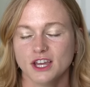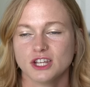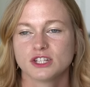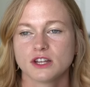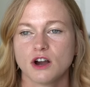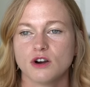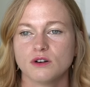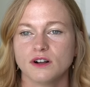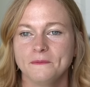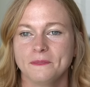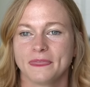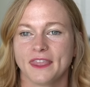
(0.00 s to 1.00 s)
So,
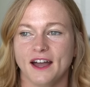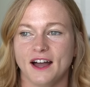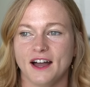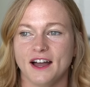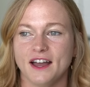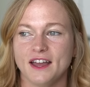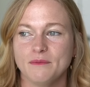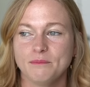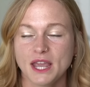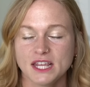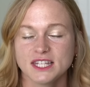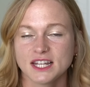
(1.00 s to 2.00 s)
uh,
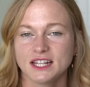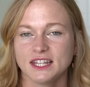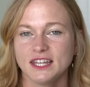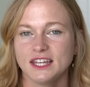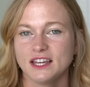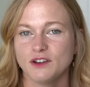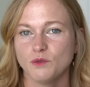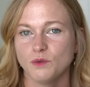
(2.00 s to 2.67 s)
basically,